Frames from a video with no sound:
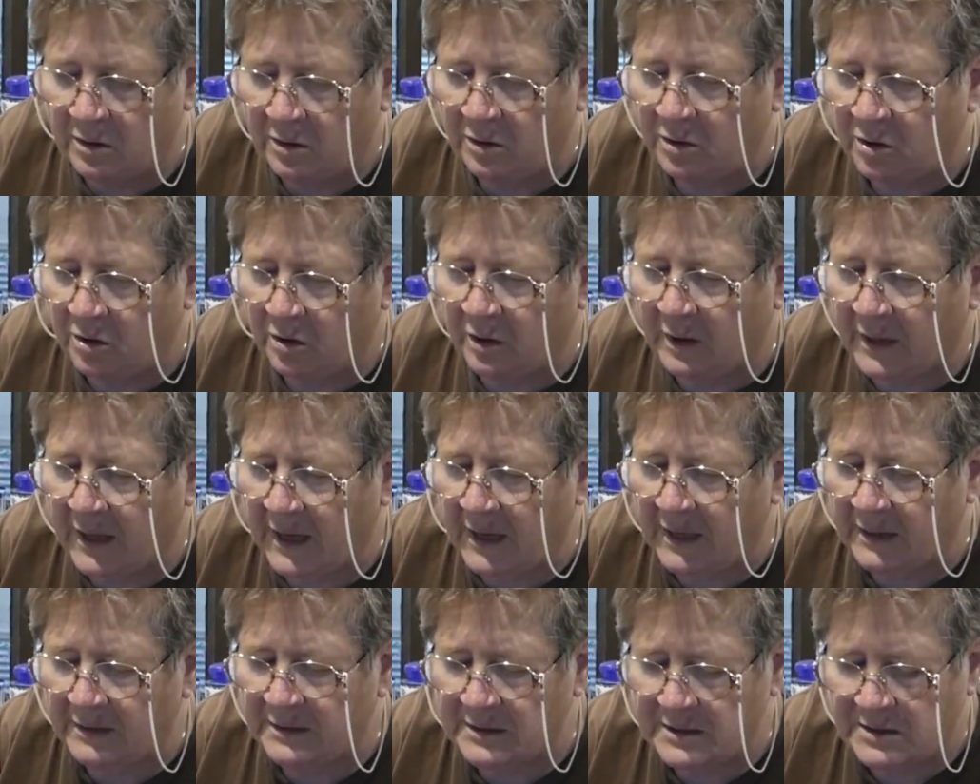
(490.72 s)
you
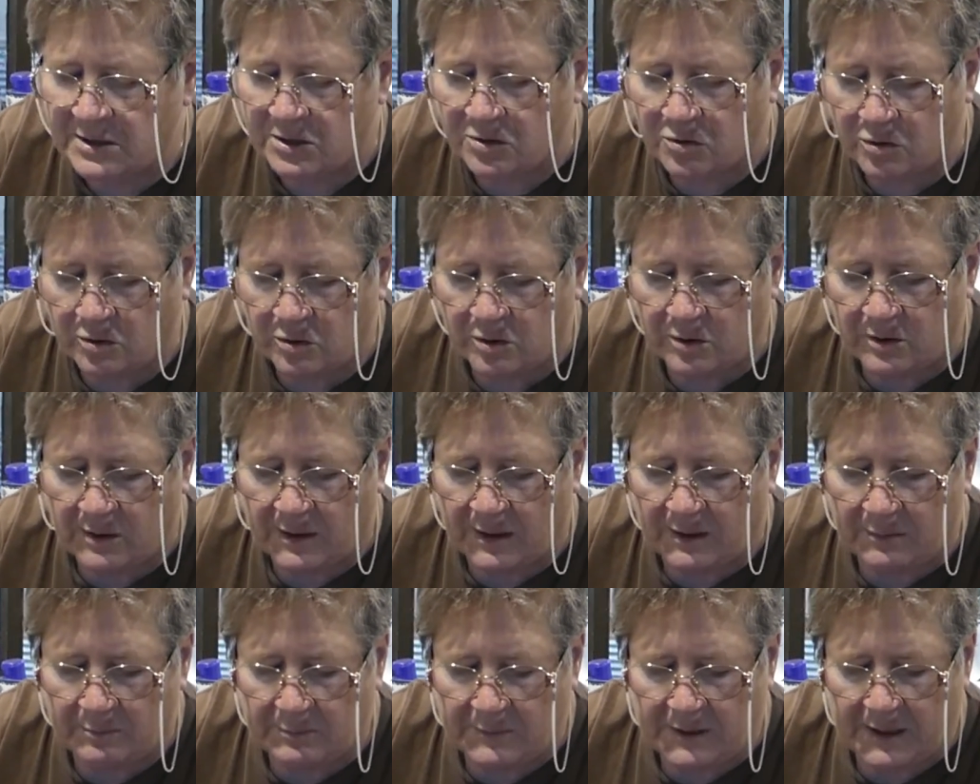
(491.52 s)
can screw
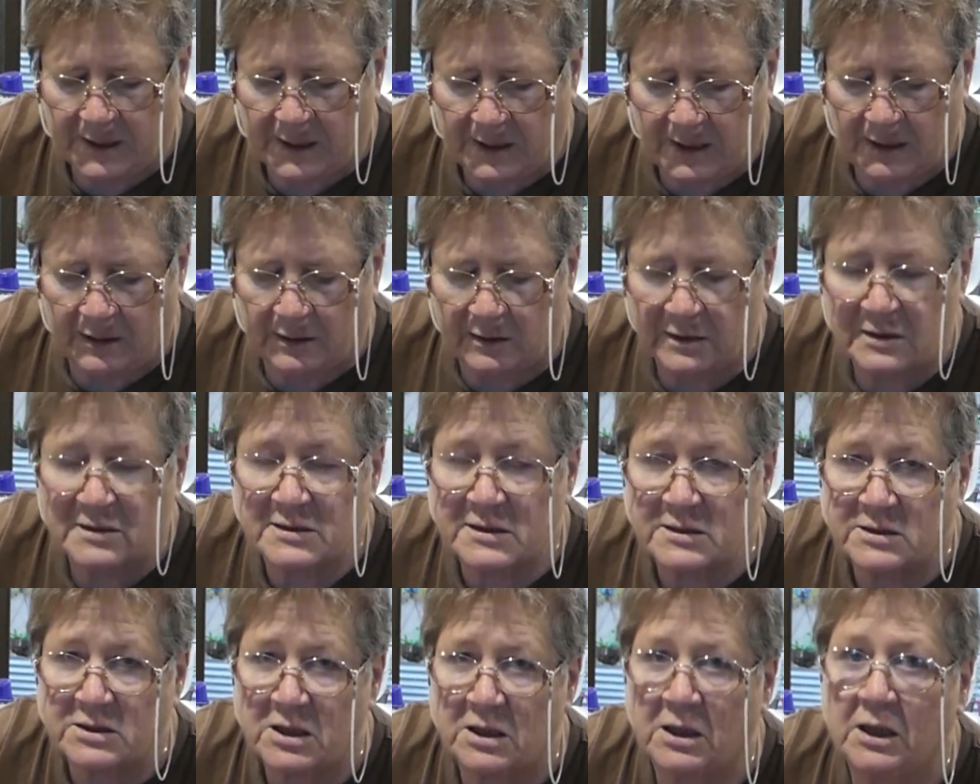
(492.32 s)
them down
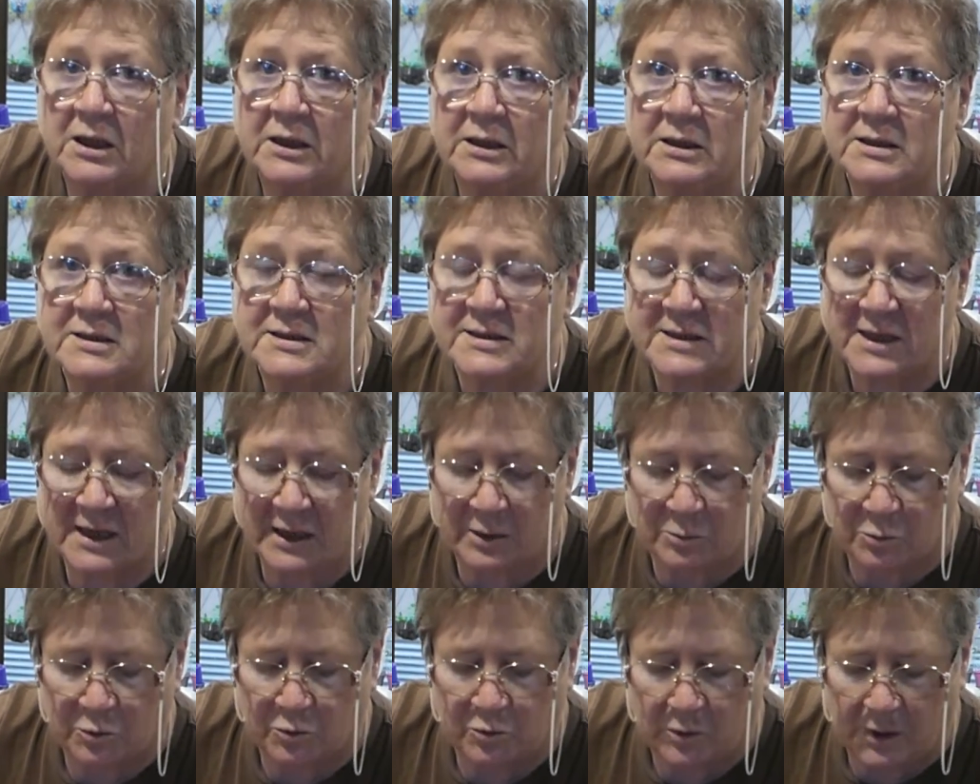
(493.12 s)
as tight as
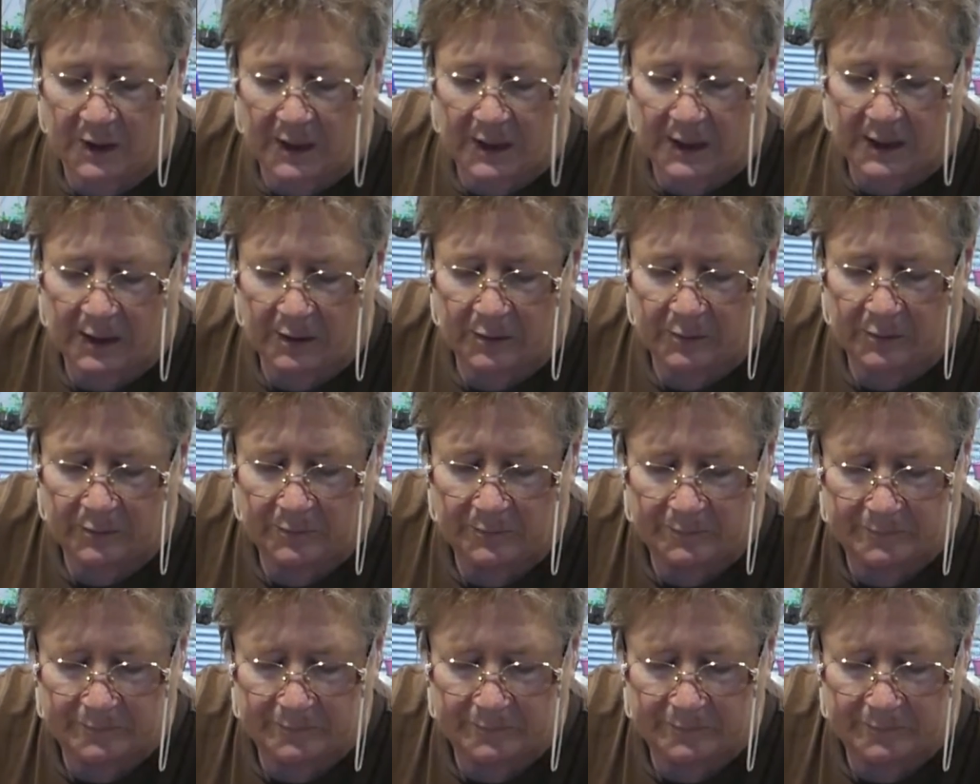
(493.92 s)
they will go.